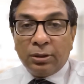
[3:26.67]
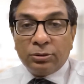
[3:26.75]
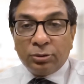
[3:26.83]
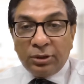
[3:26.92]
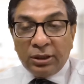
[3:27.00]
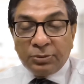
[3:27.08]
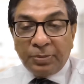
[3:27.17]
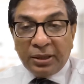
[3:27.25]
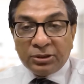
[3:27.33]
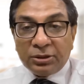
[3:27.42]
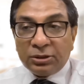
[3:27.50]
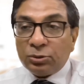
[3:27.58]
So these
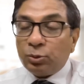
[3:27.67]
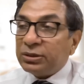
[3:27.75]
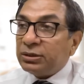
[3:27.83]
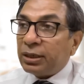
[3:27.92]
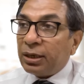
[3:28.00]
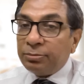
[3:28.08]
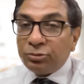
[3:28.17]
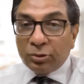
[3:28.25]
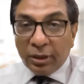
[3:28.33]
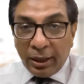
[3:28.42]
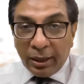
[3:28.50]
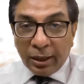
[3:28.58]
patients, once they come to
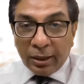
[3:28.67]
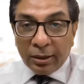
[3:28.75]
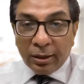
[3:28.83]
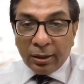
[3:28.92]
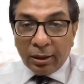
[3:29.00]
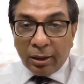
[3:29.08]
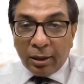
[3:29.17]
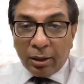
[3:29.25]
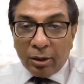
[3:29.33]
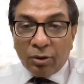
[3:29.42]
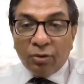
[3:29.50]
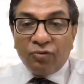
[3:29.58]
clinic,
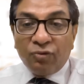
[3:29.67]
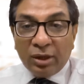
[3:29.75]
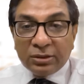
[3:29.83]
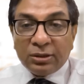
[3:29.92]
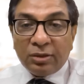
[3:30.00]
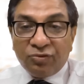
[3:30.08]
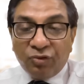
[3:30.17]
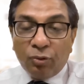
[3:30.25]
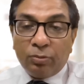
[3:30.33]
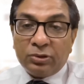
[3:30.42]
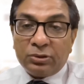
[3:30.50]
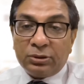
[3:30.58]
first and
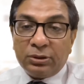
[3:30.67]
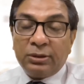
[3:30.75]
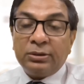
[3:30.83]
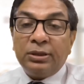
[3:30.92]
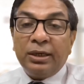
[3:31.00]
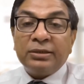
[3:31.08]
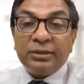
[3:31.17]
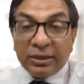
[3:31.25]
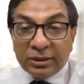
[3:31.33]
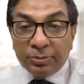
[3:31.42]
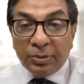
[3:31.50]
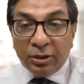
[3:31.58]
foremost is the
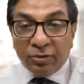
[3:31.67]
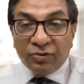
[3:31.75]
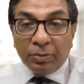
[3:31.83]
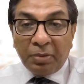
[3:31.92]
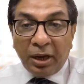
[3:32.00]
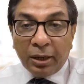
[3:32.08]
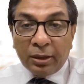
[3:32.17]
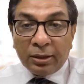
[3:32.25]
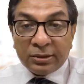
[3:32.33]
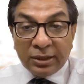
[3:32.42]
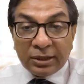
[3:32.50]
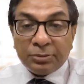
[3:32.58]
assessment of the pain.
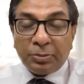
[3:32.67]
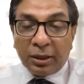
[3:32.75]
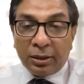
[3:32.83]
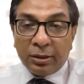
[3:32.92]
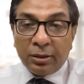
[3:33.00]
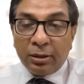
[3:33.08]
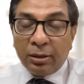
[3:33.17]
Assessment.